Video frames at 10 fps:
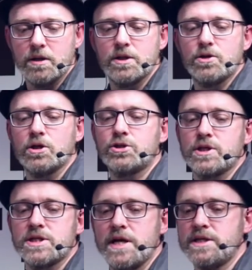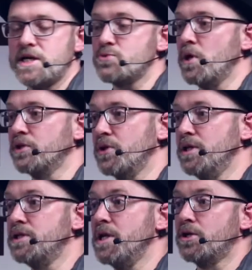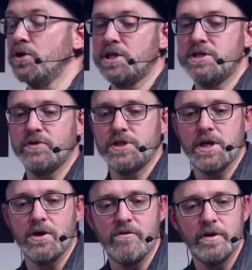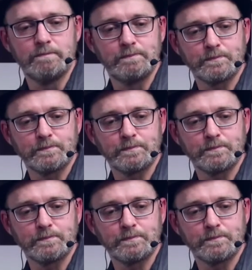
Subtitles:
did not translate as well to internet connectivity, however,